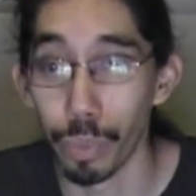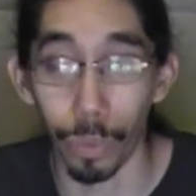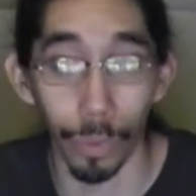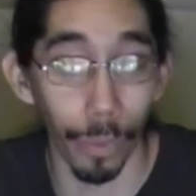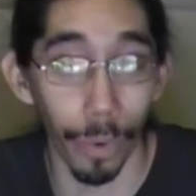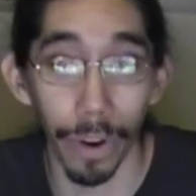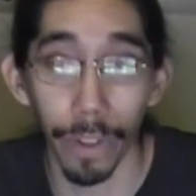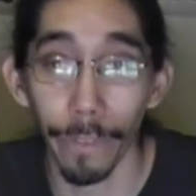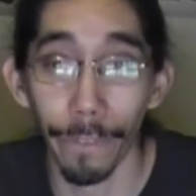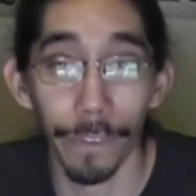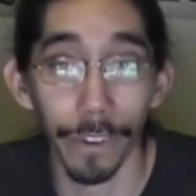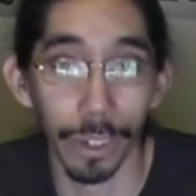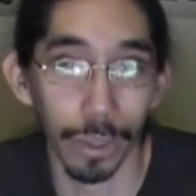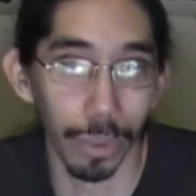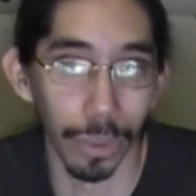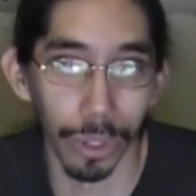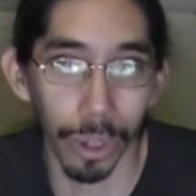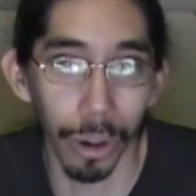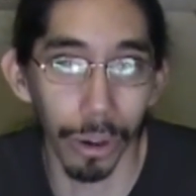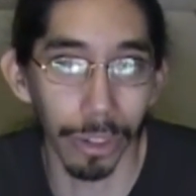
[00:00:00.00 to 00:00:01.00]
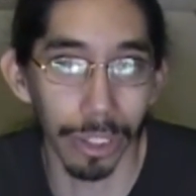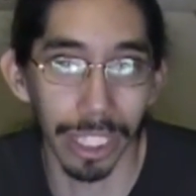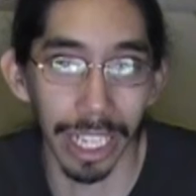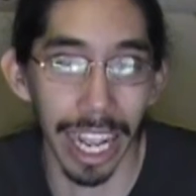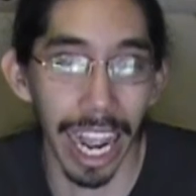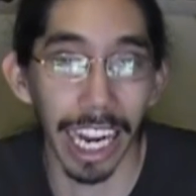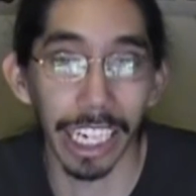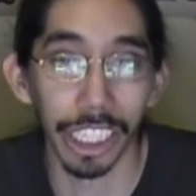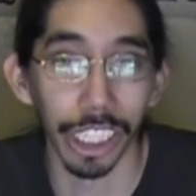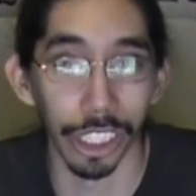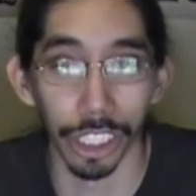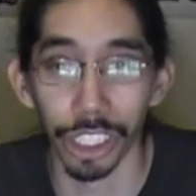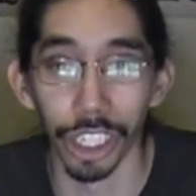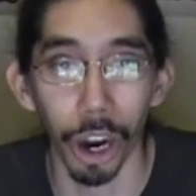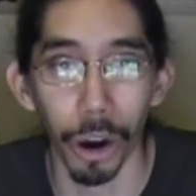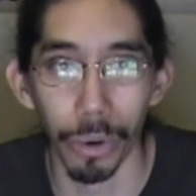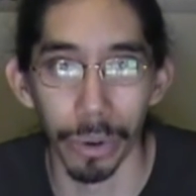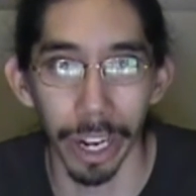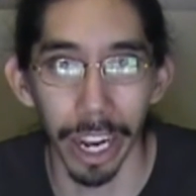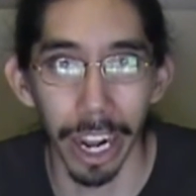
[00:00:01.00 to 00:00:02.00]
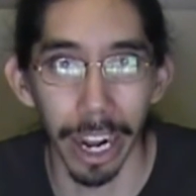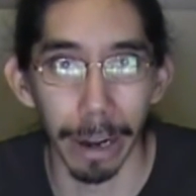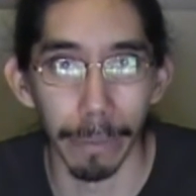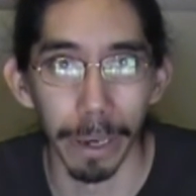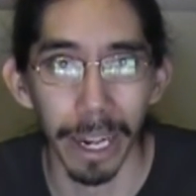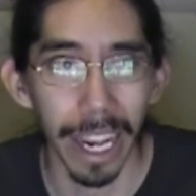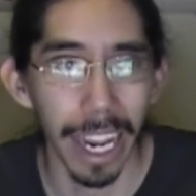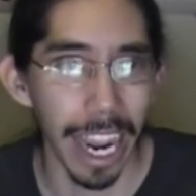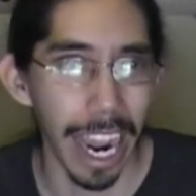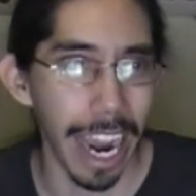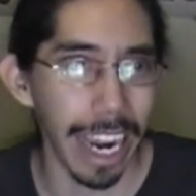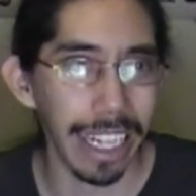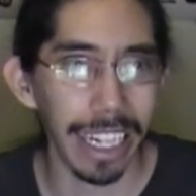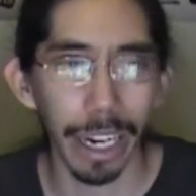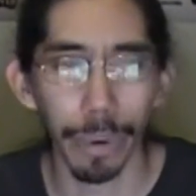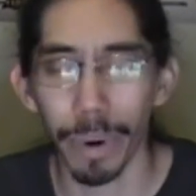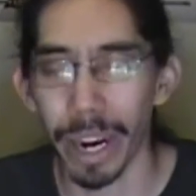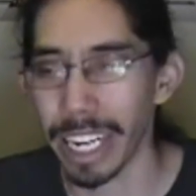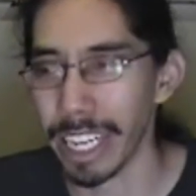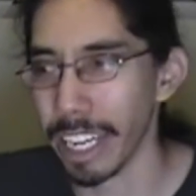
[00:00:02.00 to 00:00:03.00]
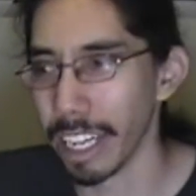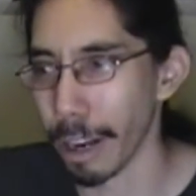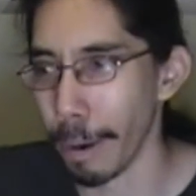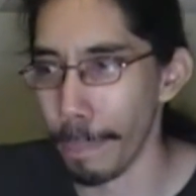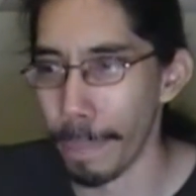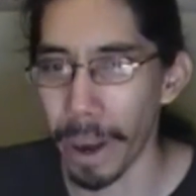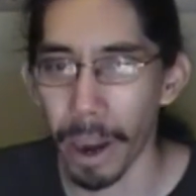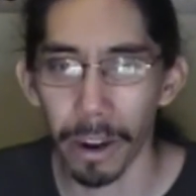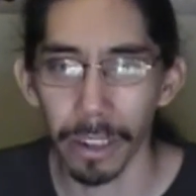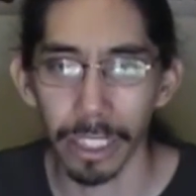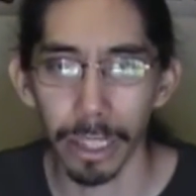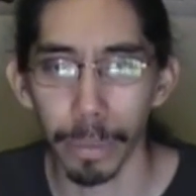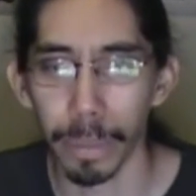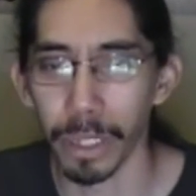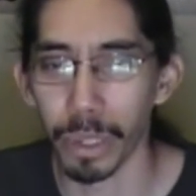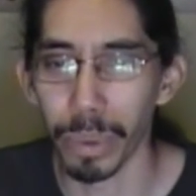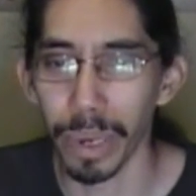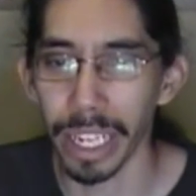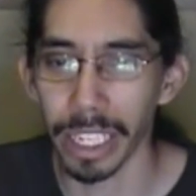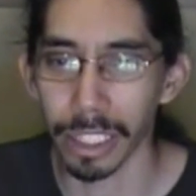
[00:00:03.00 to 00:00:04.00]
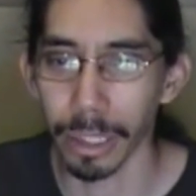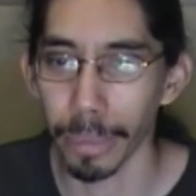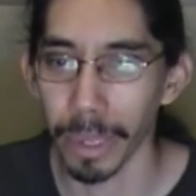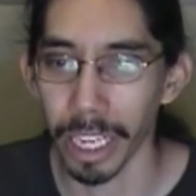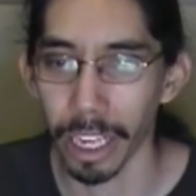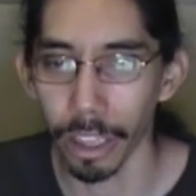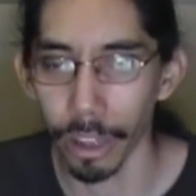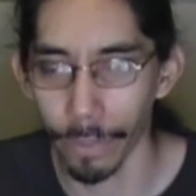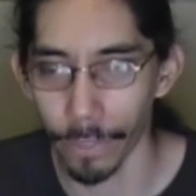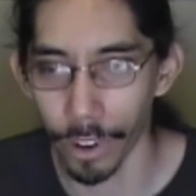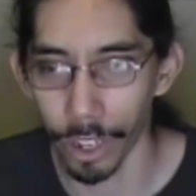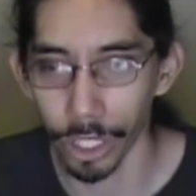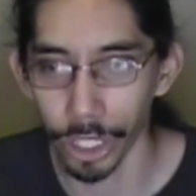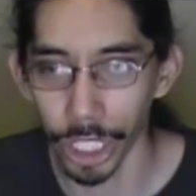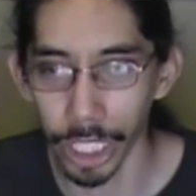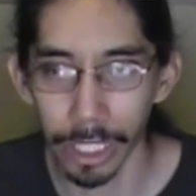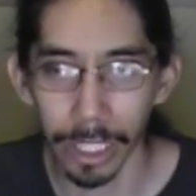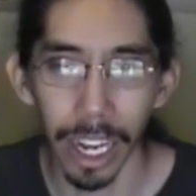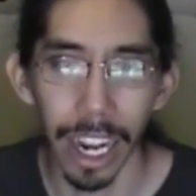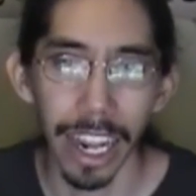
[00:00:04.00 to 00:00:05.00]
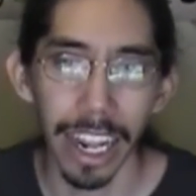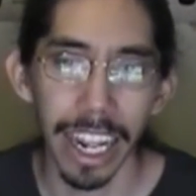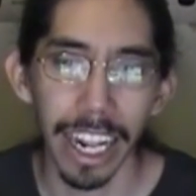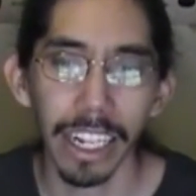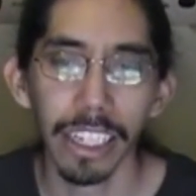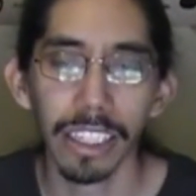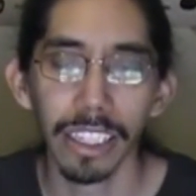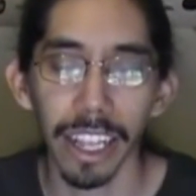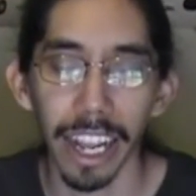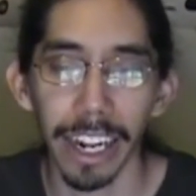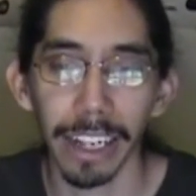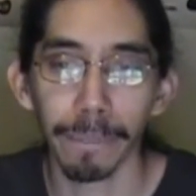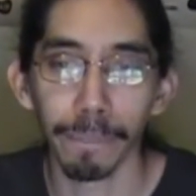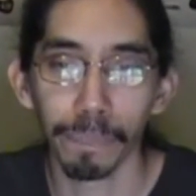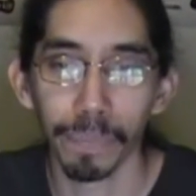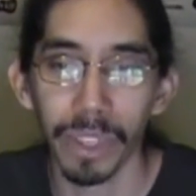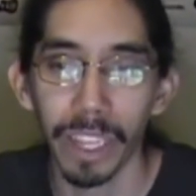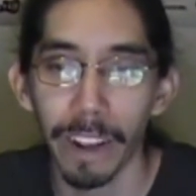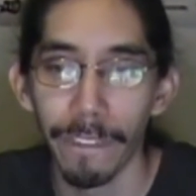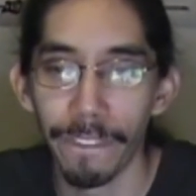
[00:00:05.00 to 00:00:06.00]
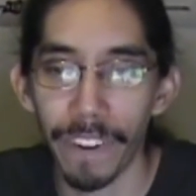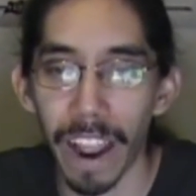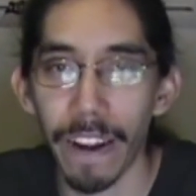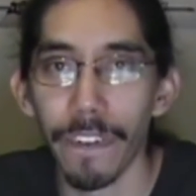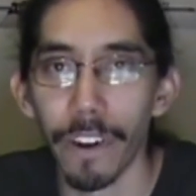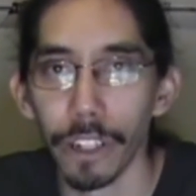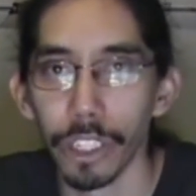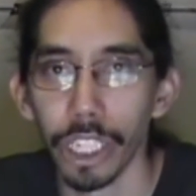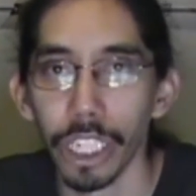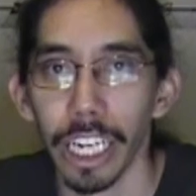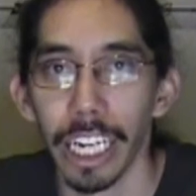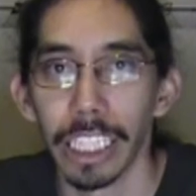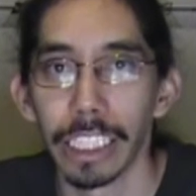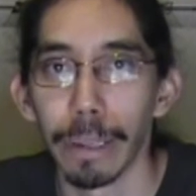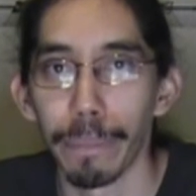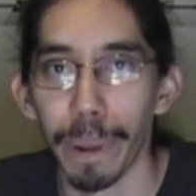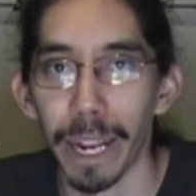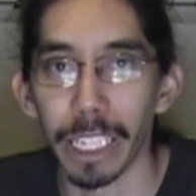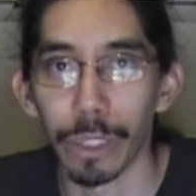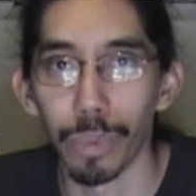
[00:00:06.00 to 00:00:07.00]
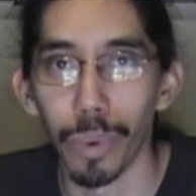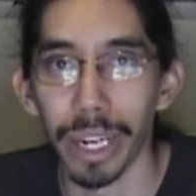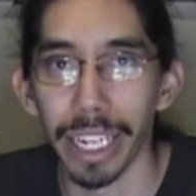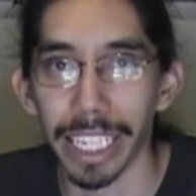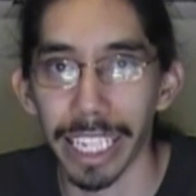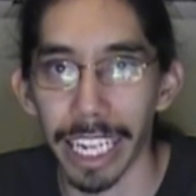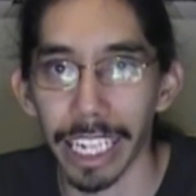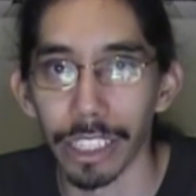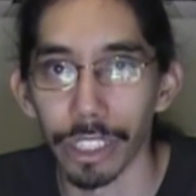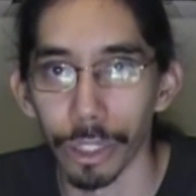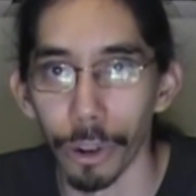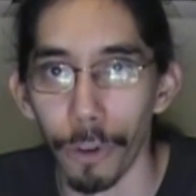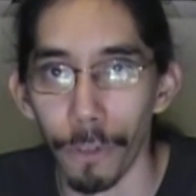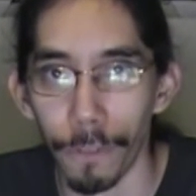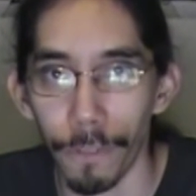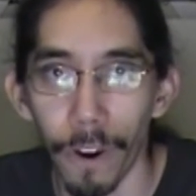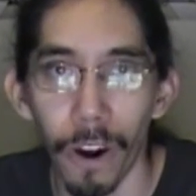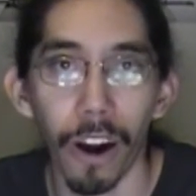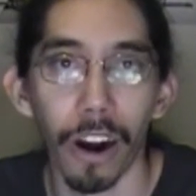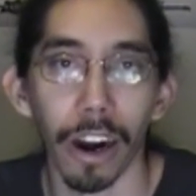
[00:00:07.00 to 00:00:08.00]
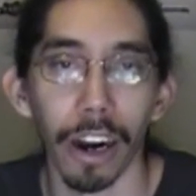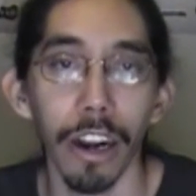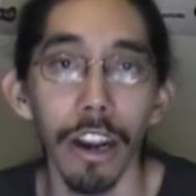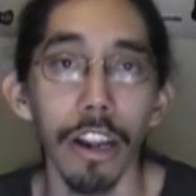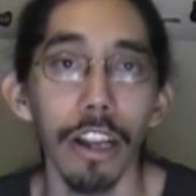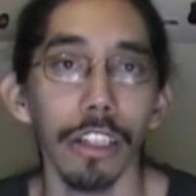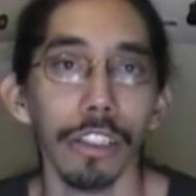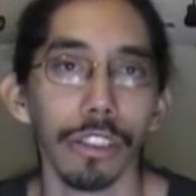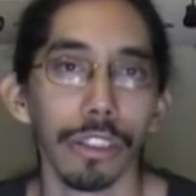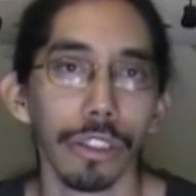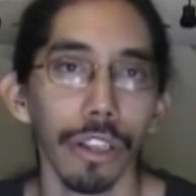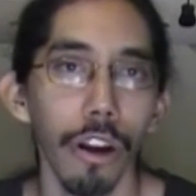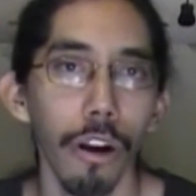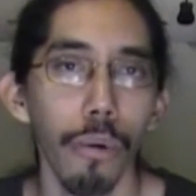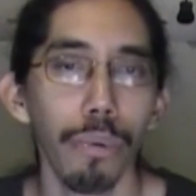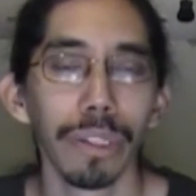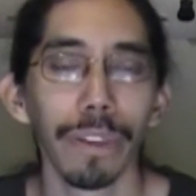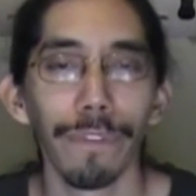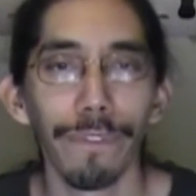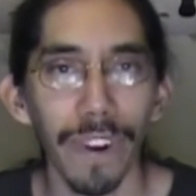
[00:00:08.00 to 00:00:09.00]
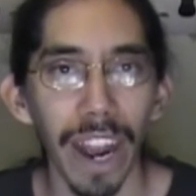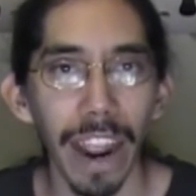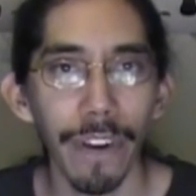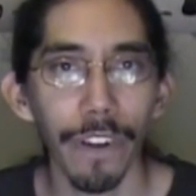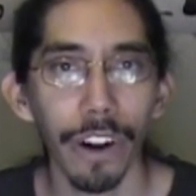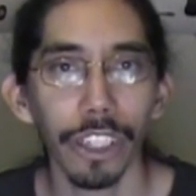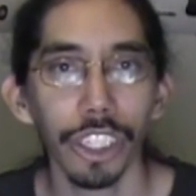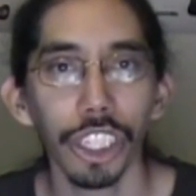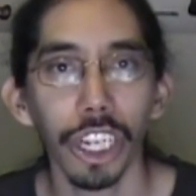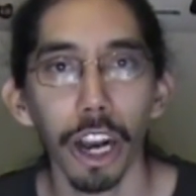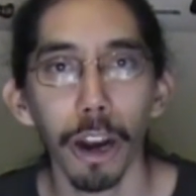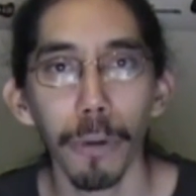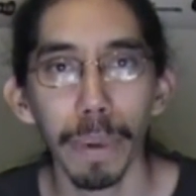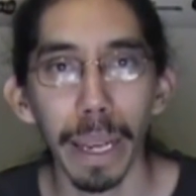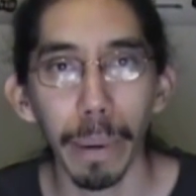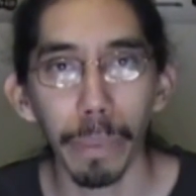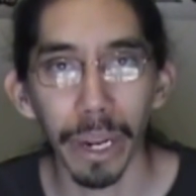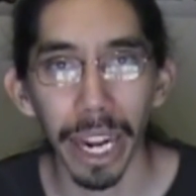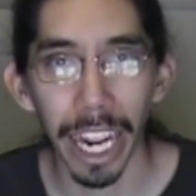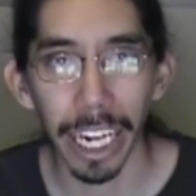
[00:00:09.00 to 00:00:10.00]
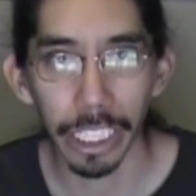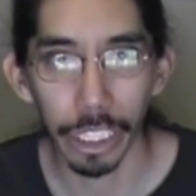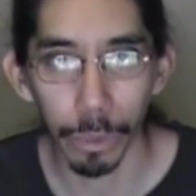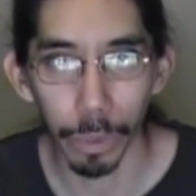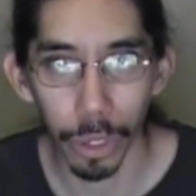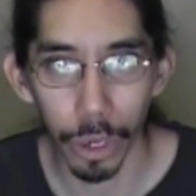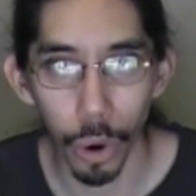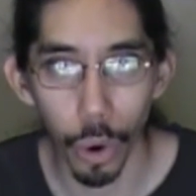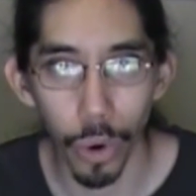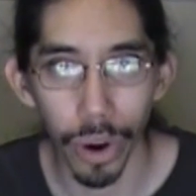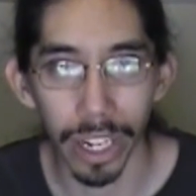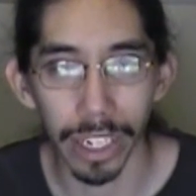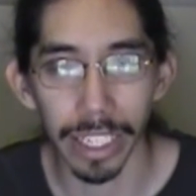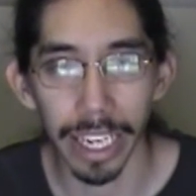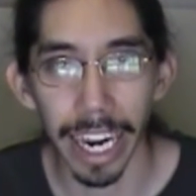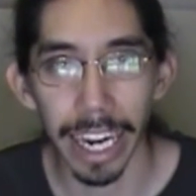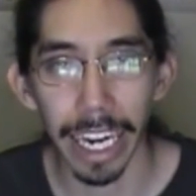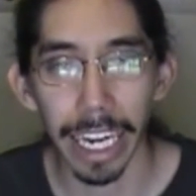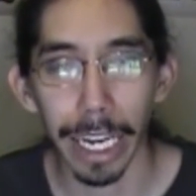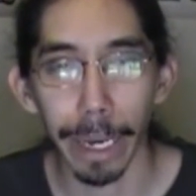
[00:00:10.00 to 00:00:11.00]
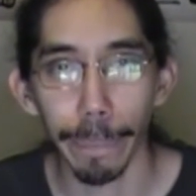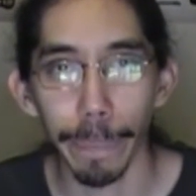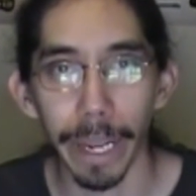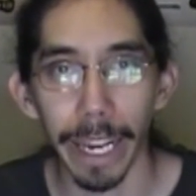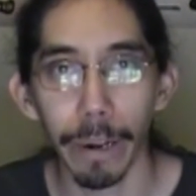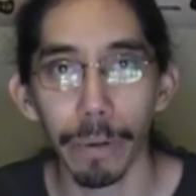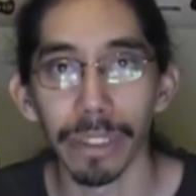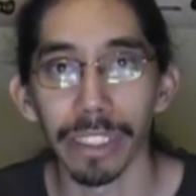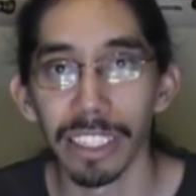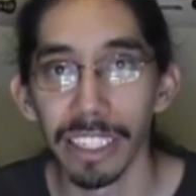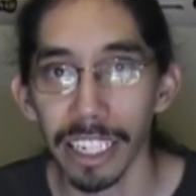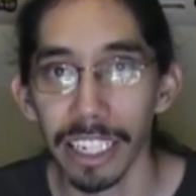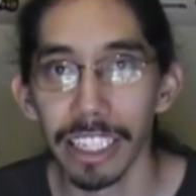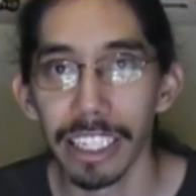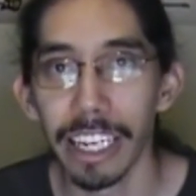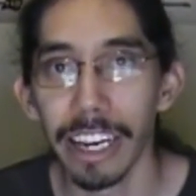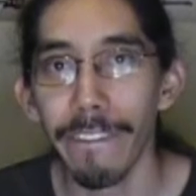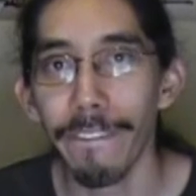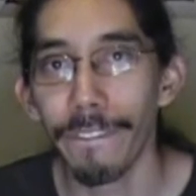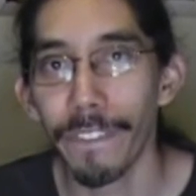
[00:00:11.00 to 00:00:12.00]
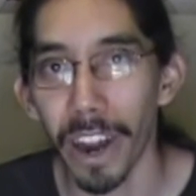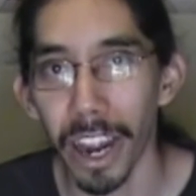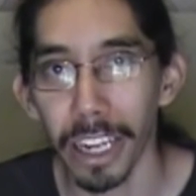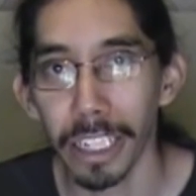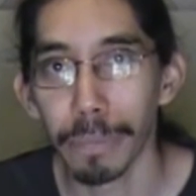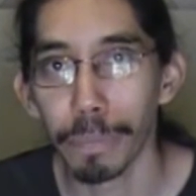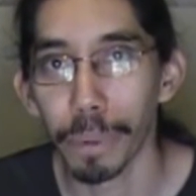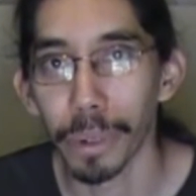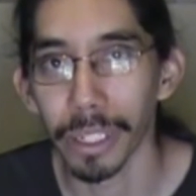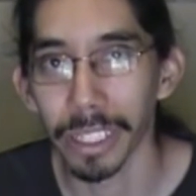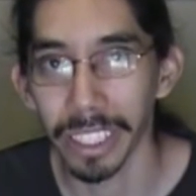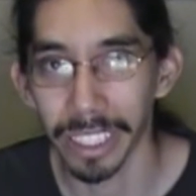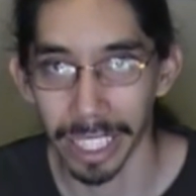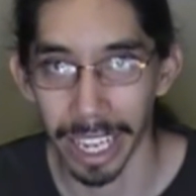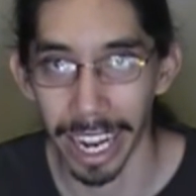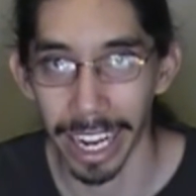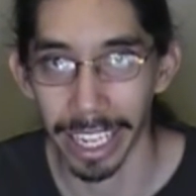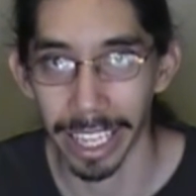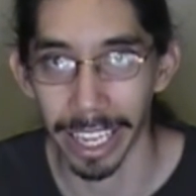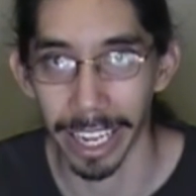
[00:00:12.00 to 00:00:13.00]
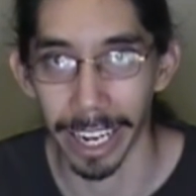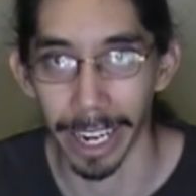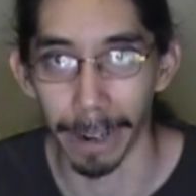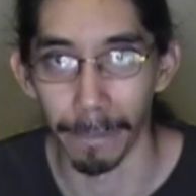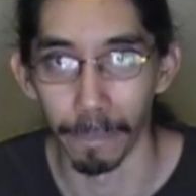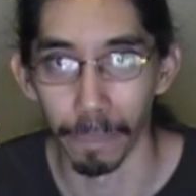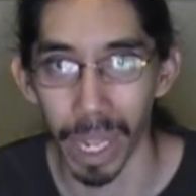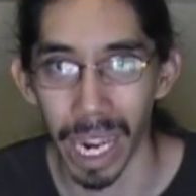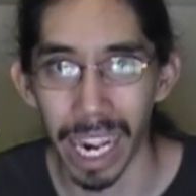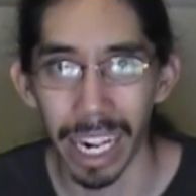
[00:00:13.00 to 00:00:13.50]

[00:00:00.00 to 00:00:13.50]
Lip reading: one of the first results that actually showed up. And then when I did a comparison between some of the other versions, it's like the 500 is the best one to get so far. So with the 500, I'll be able to actually record in 1080p with 60 frames per second.